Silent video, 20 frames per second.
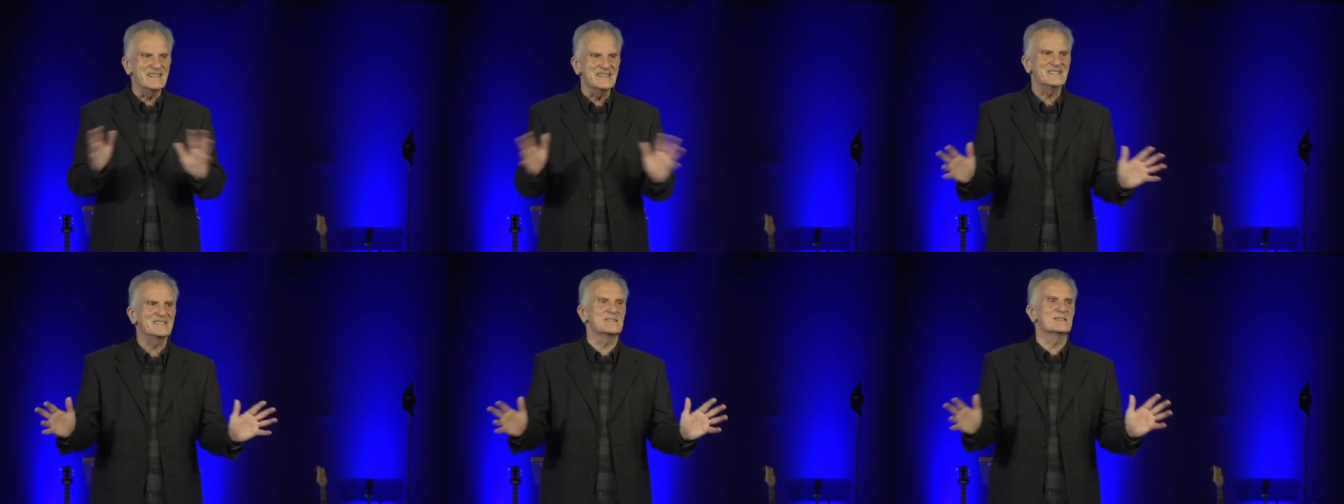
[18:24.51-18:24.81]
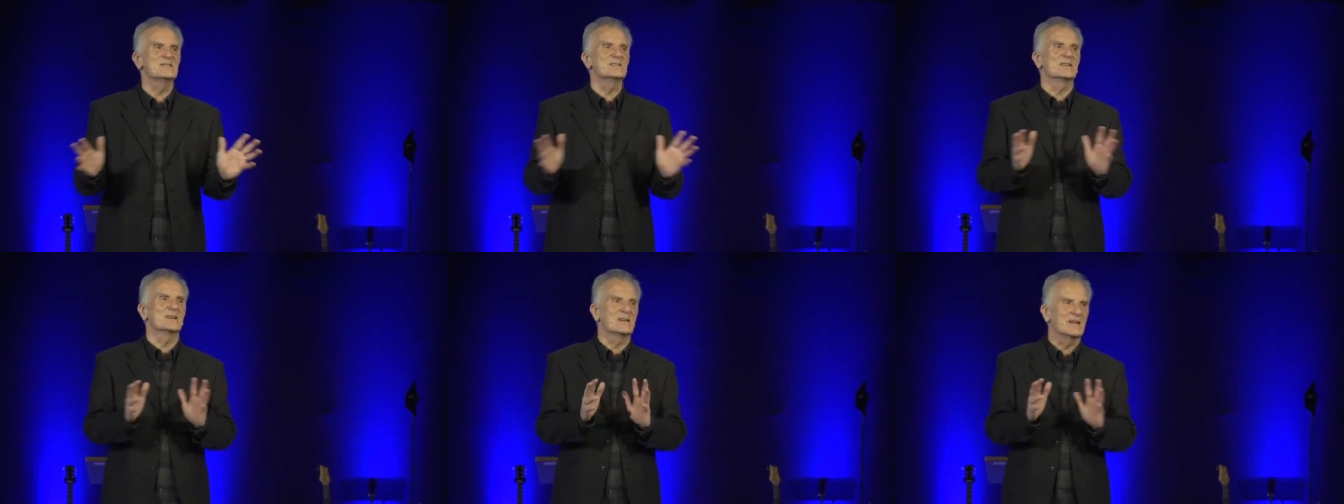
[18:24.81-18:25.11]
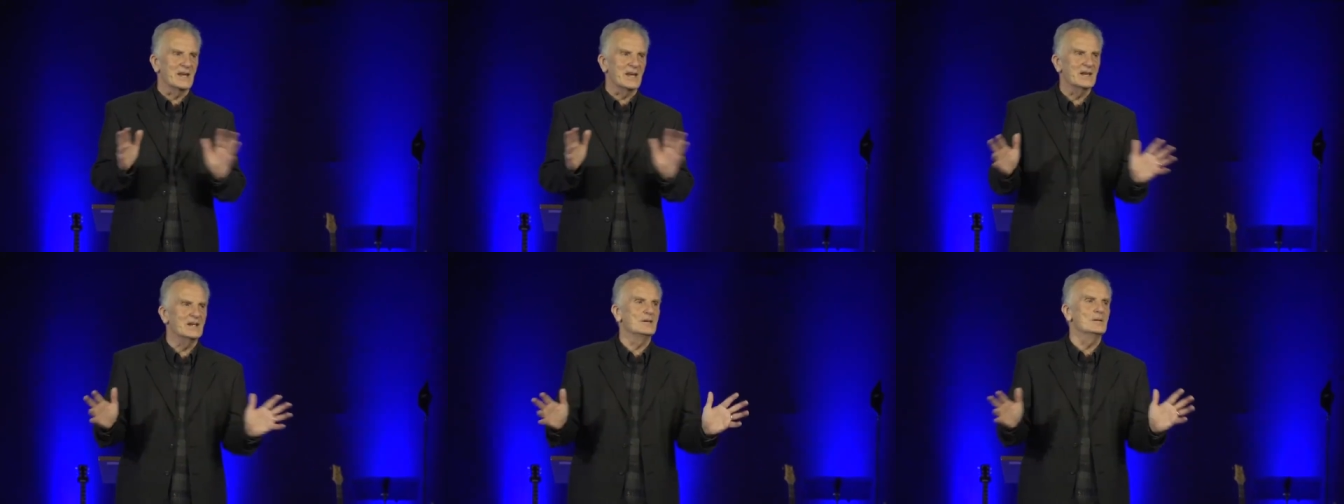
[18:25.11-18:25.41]
isn't the
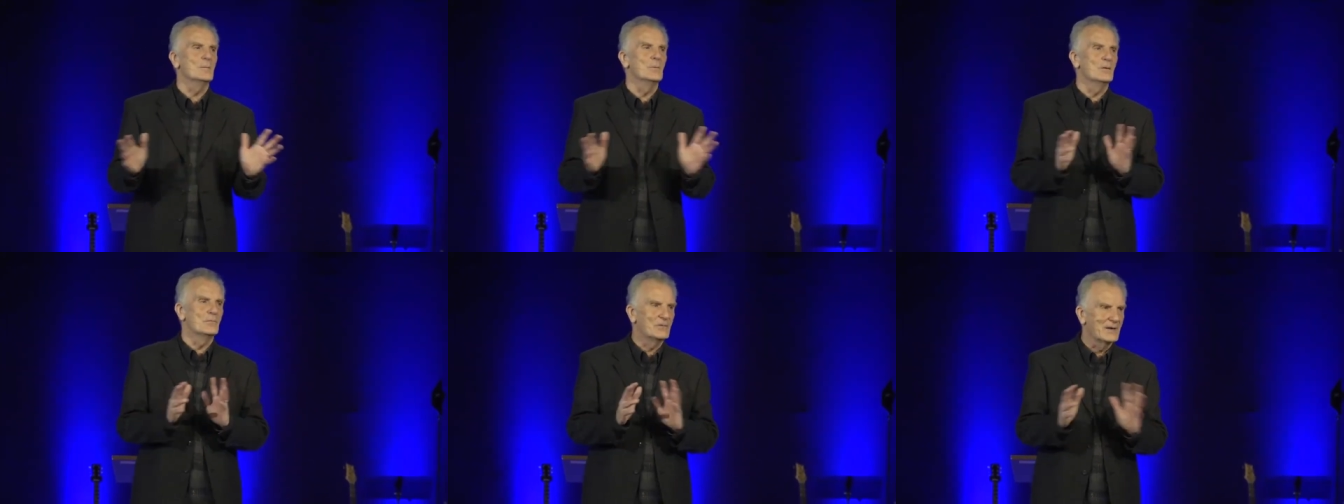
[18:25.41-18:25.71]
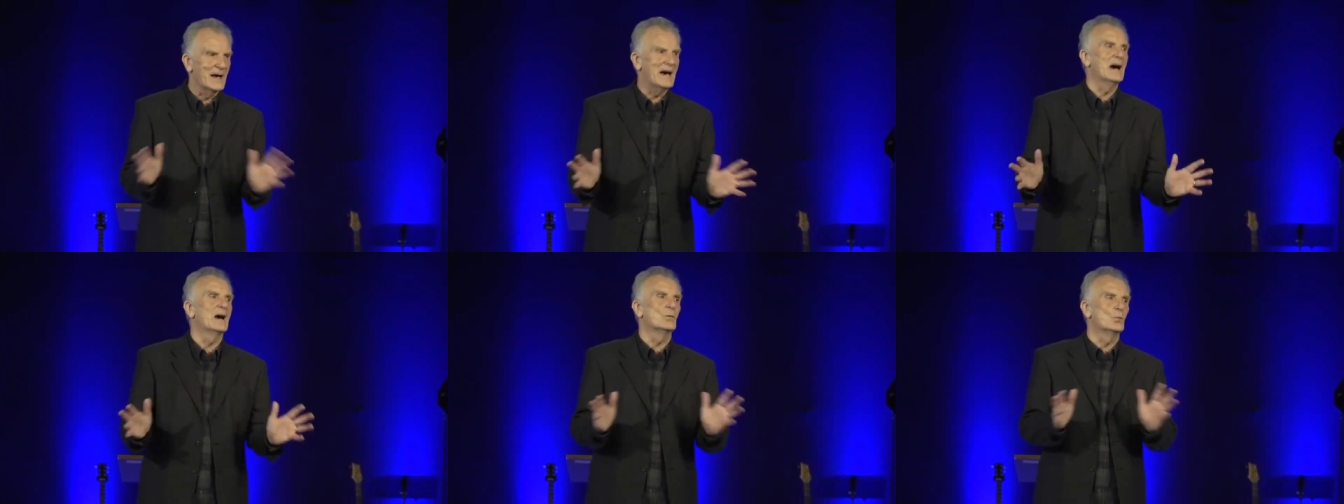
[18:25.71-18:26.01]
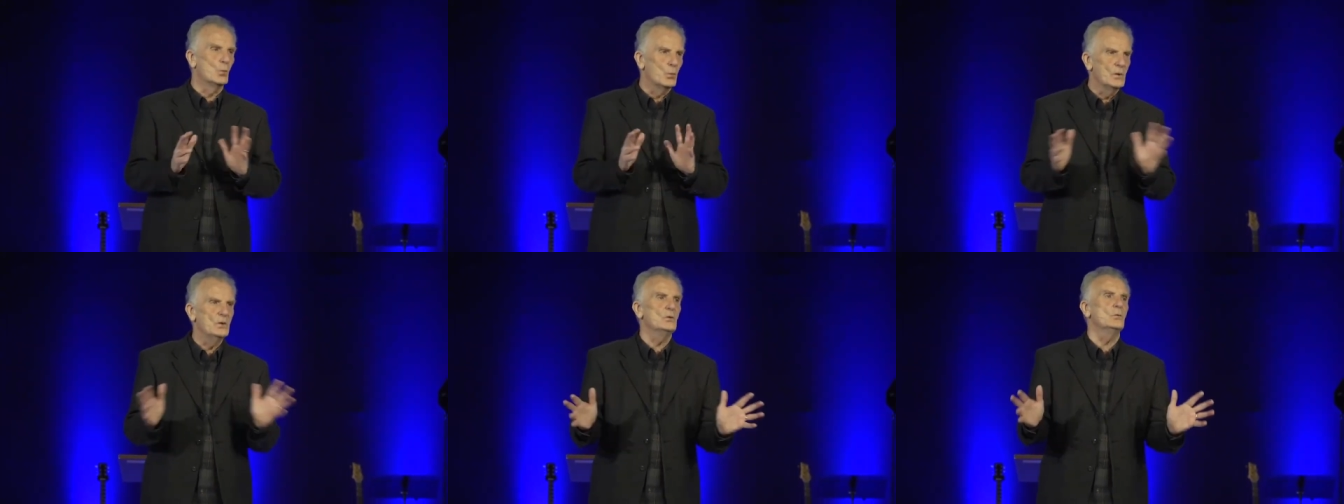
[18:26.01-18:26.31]
kingdom of God
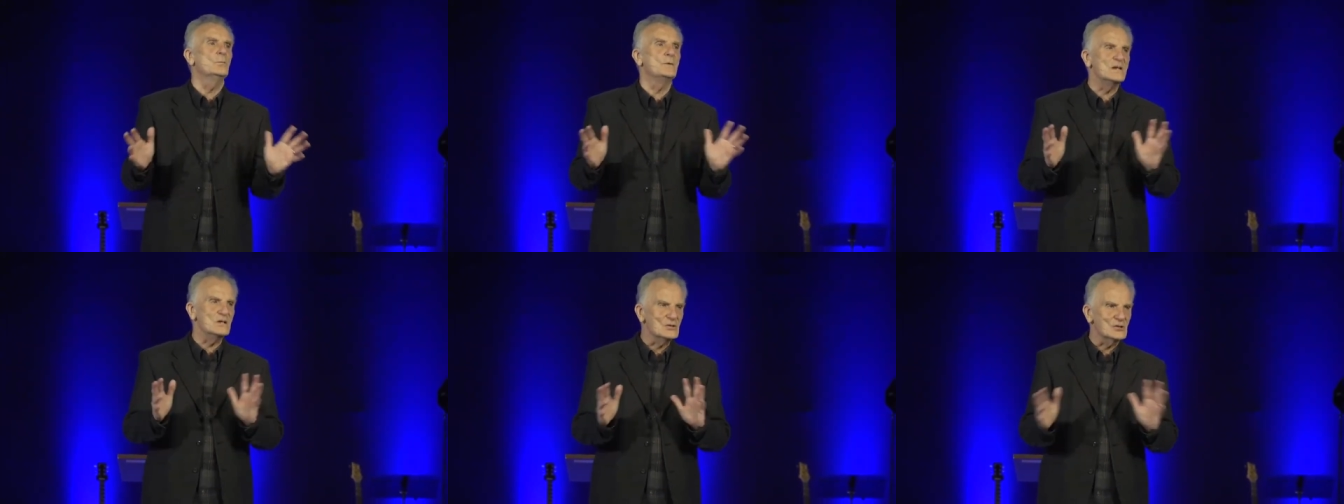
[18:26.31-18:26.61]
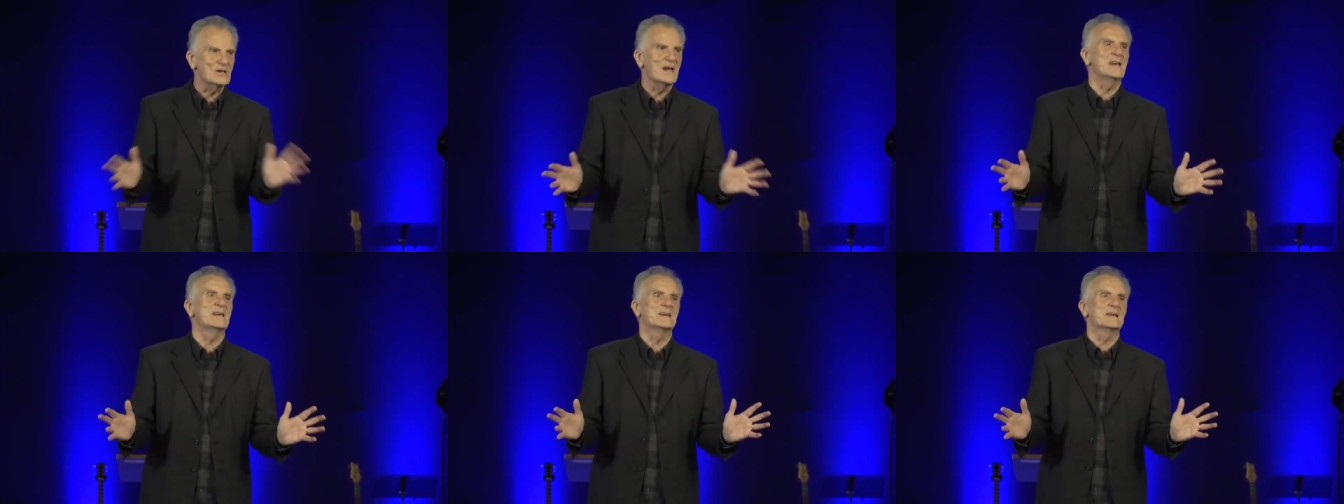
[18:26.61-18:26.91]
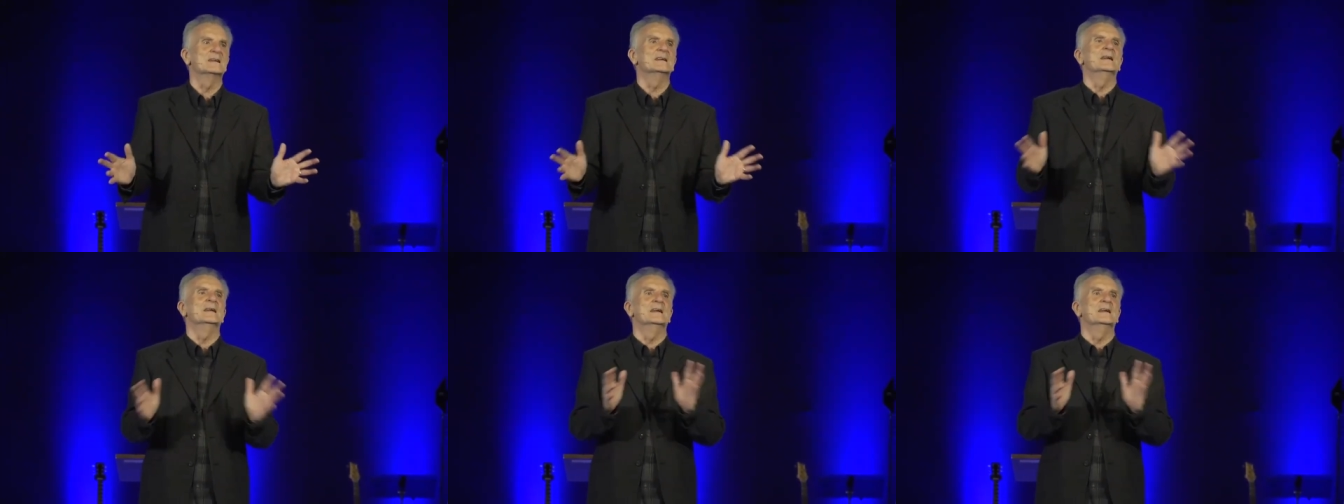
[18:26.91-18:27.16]
will be shaken,